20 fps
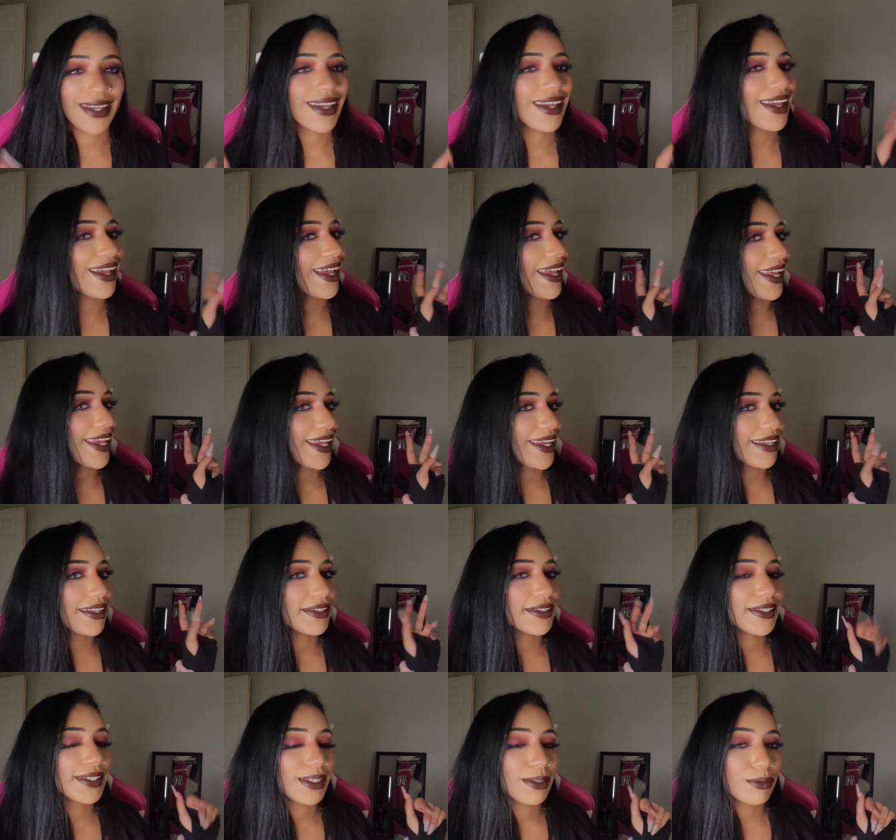Hey
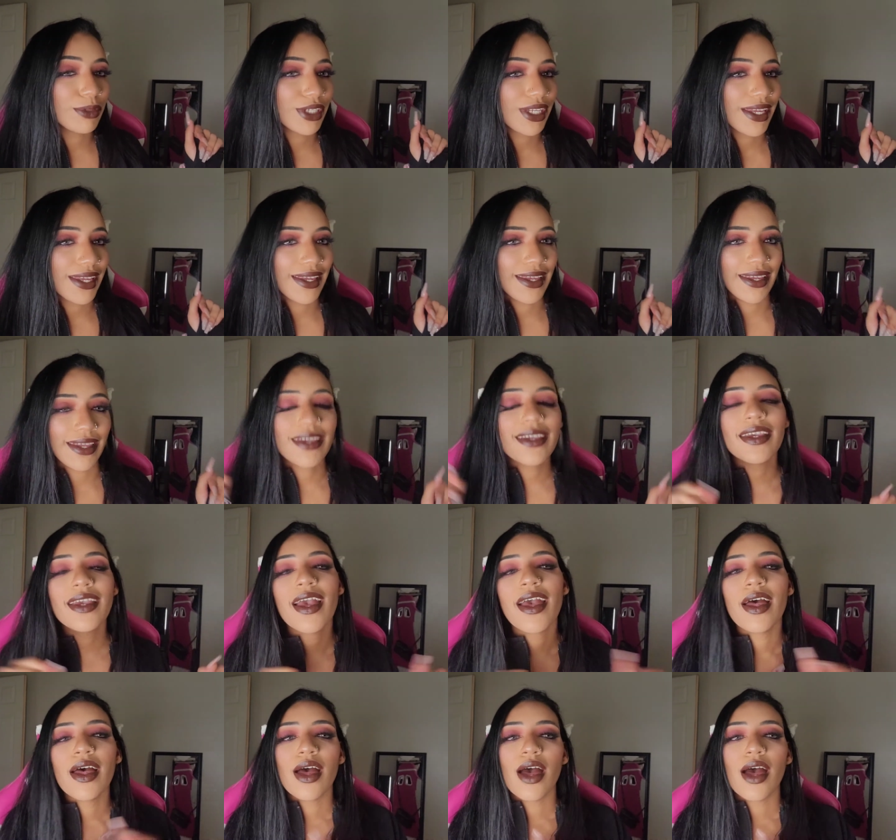Libra gang